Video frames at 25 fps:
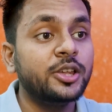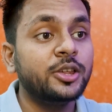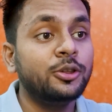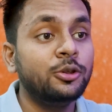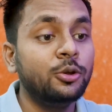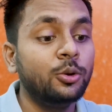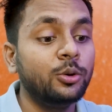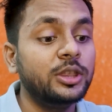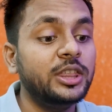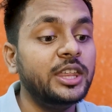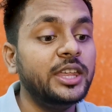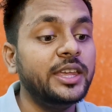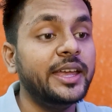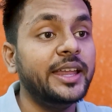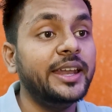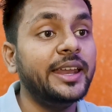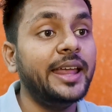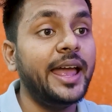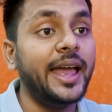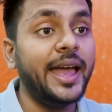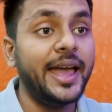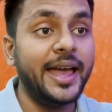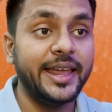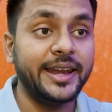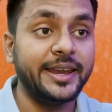using an
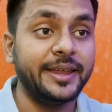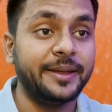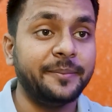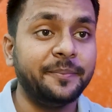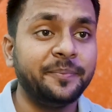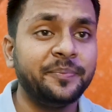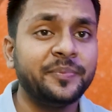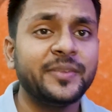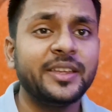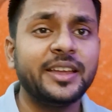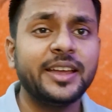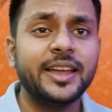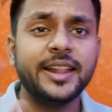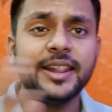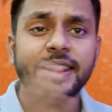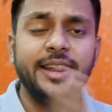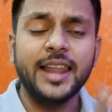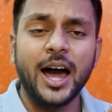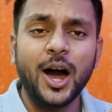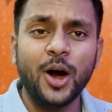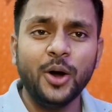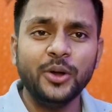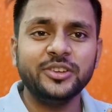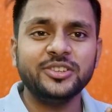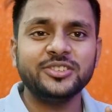array.
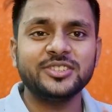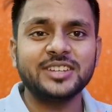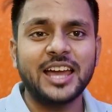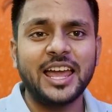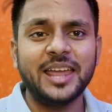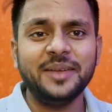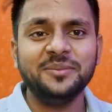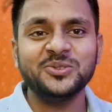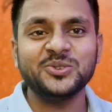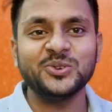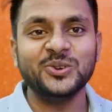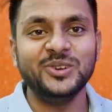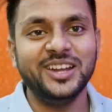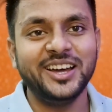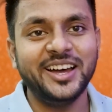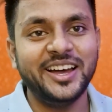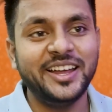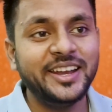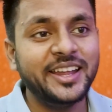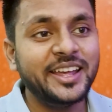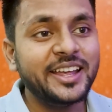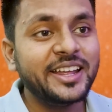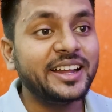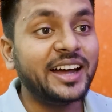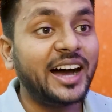Now it's time to
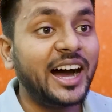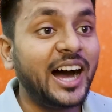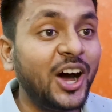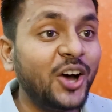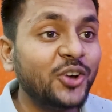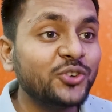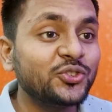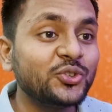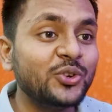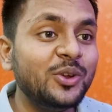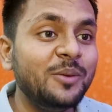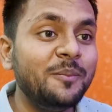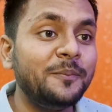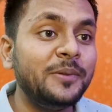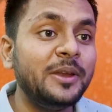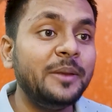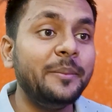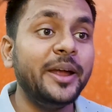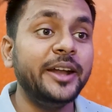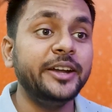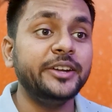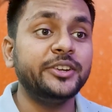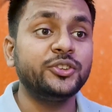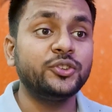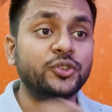learn how to
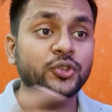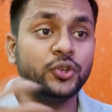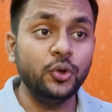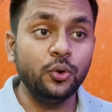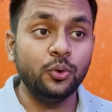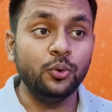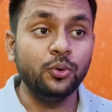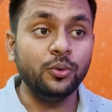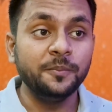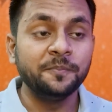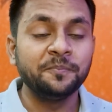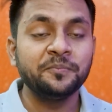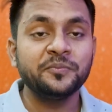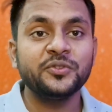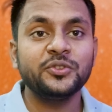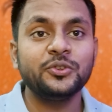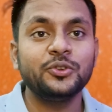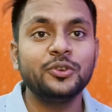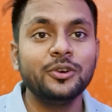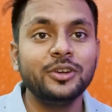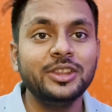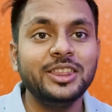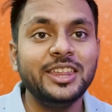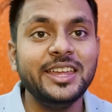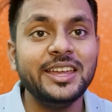implement queue
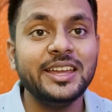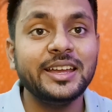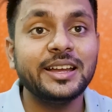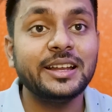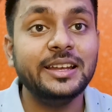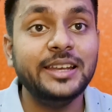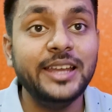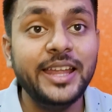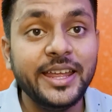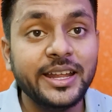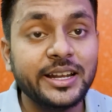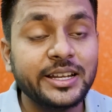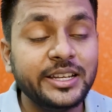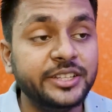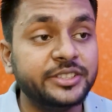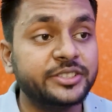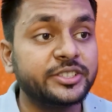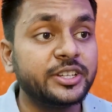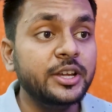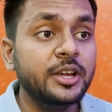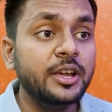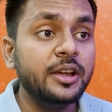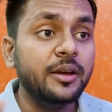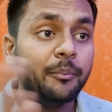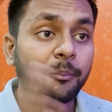using linked
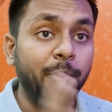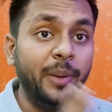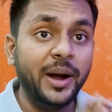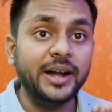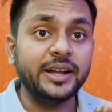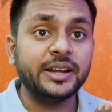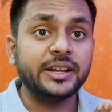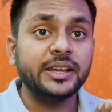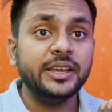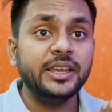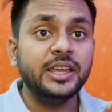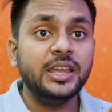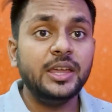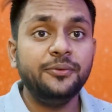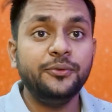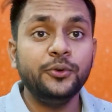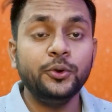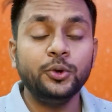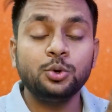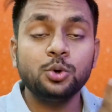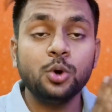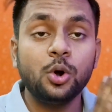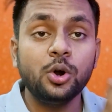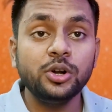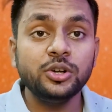list. But if
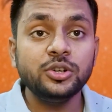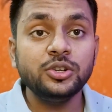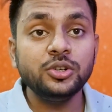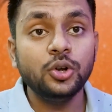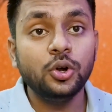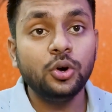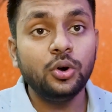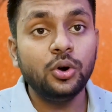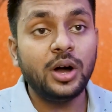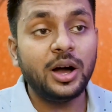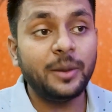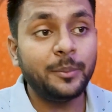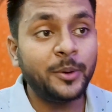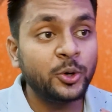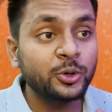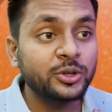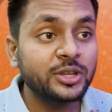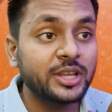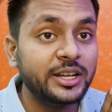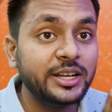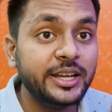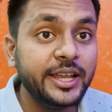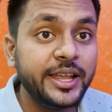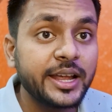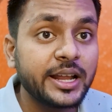you don't know about
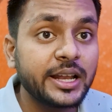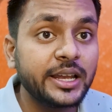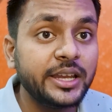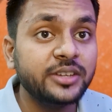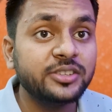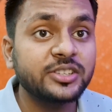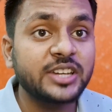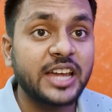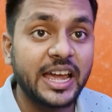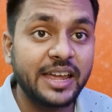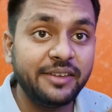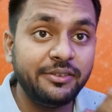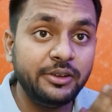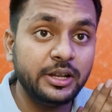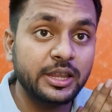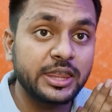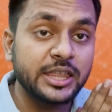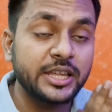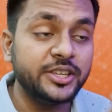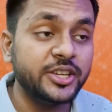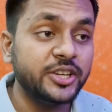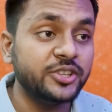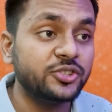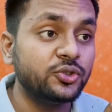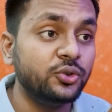the linked list, I will
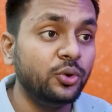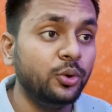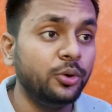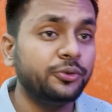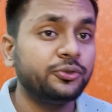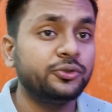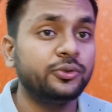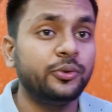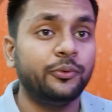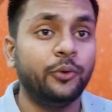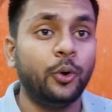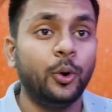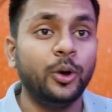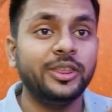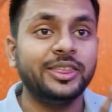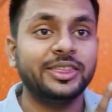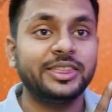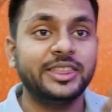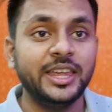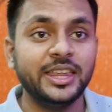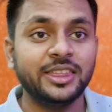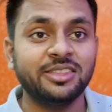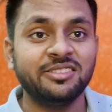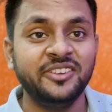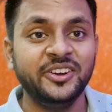suggest you to watch
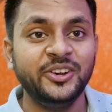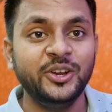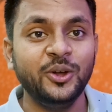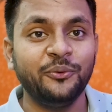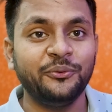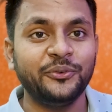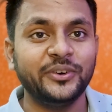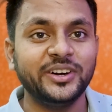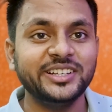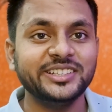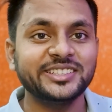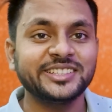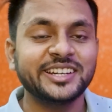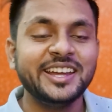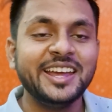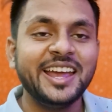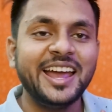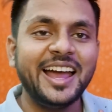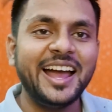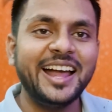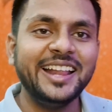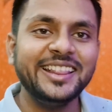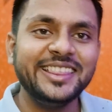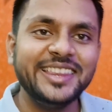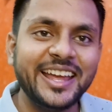this video first
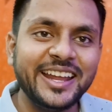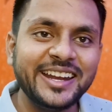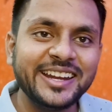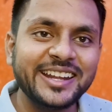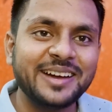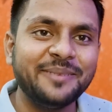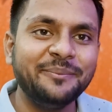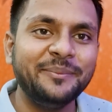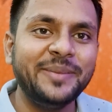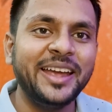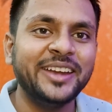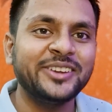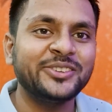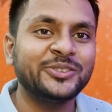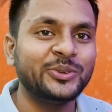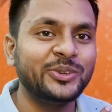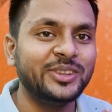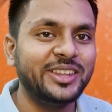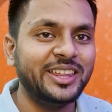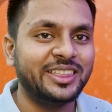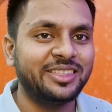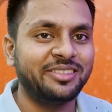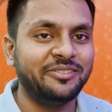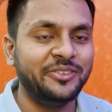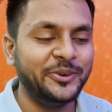and then come back to
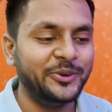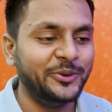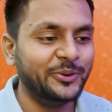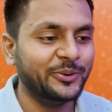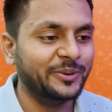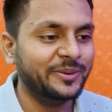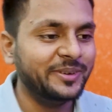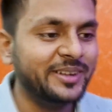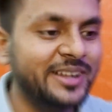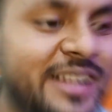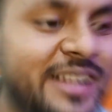this video.